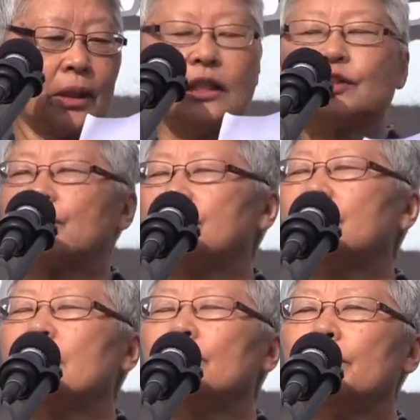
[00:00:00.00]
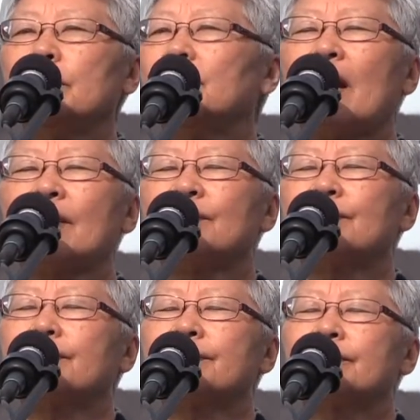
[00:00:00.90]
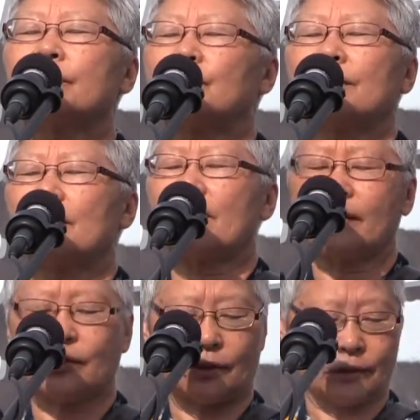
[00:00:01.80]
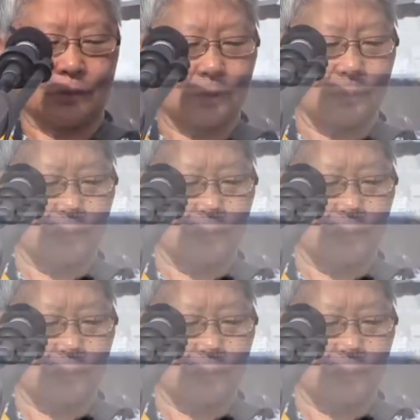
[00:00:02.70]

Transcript: in children will last for generations.